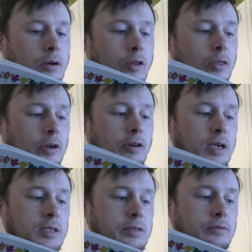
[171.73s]
on the
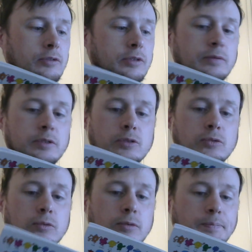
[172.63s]
grass in front of the
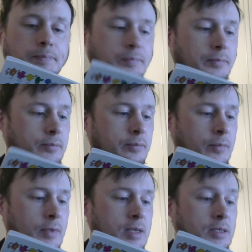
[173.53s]
school.
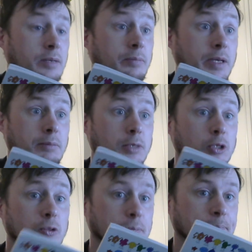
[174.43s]
Something
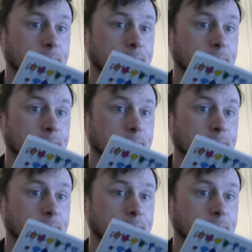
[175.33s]
blue.